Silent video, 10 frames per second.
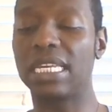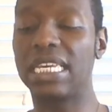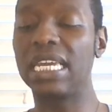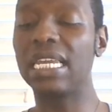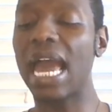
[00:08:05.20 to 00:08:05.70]

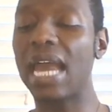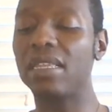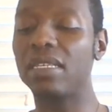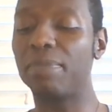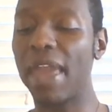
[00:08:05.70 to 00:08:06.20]
Getting out
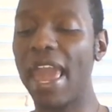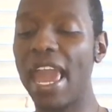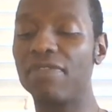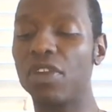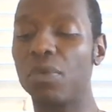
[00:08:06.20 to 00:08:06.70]
of this
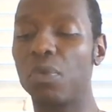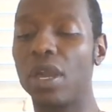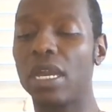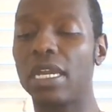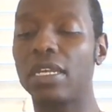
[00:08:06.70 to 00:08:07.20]
behavior
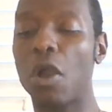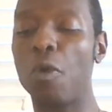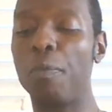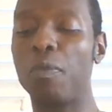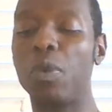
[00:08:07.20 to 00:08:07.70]

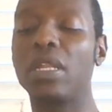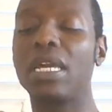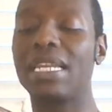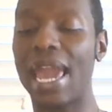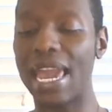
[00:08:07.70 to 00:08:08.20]
will
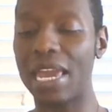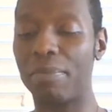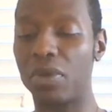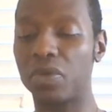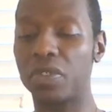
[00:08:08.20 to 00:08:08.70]

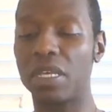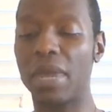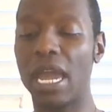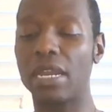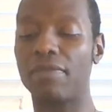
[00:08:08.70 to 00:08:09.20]
enable some
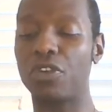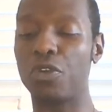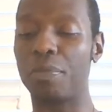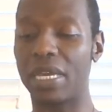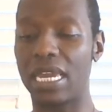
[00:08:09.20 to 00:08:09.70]
kind of
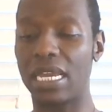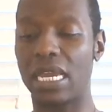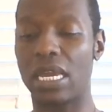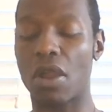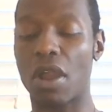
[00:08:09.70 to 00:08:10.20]
new
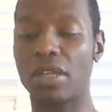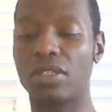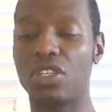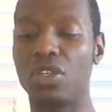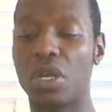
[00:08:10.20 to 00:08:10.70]
beginning, or,
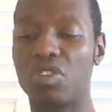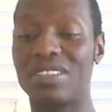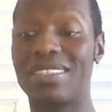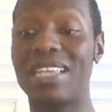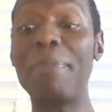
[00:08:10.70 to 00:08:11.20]
you know,
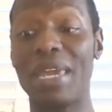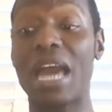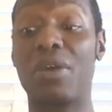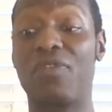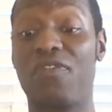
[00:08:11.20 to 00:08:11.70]
just stepping
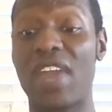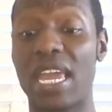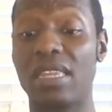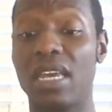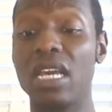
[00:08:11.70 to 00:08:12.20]
out on
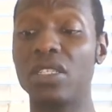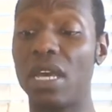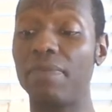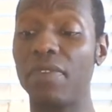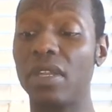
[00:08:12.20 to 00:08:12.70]
faith.
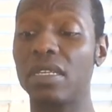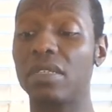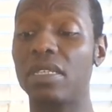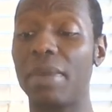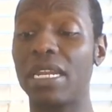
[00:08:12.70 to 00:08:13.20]
So I'm feeling as
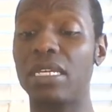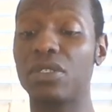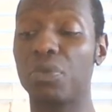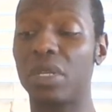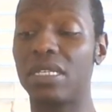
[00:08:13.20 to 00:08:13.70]
if somebody needs
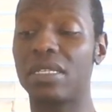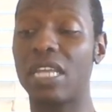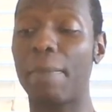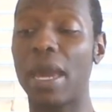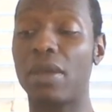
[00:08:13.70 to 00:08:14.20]
to really
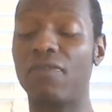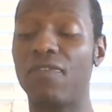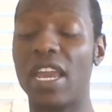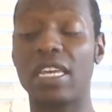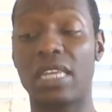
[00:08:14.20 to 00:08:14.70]
step out on
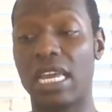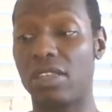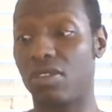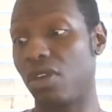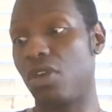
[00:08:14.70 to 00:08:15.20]
faith
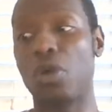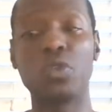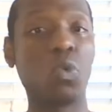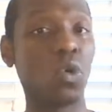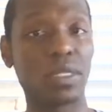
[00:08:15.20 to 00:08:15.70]
and go
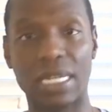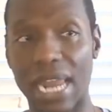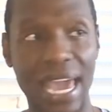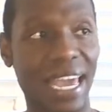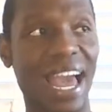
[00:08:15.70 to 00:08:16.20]
towards the
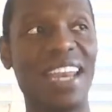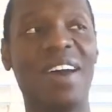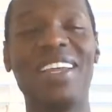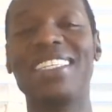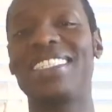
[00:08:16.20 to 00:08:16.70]
light. I
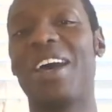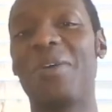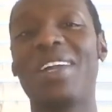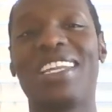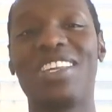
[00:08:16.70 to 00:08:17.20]
know that's
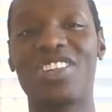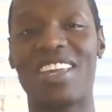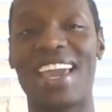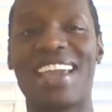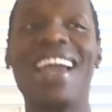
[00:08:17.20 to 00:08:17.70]
so
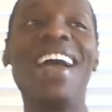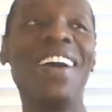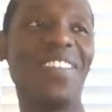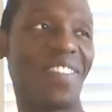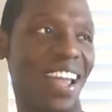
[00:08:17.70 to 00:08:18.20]
cliche
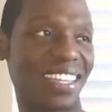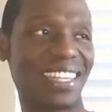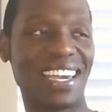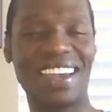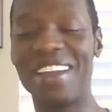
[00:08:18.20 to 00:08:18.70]
right
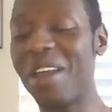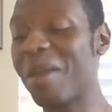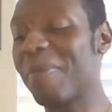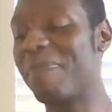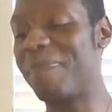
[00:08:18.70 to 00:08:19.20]
there,
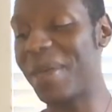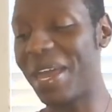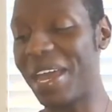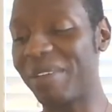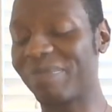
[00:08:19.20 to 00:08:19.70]

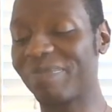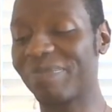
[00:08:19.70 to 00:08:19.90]
but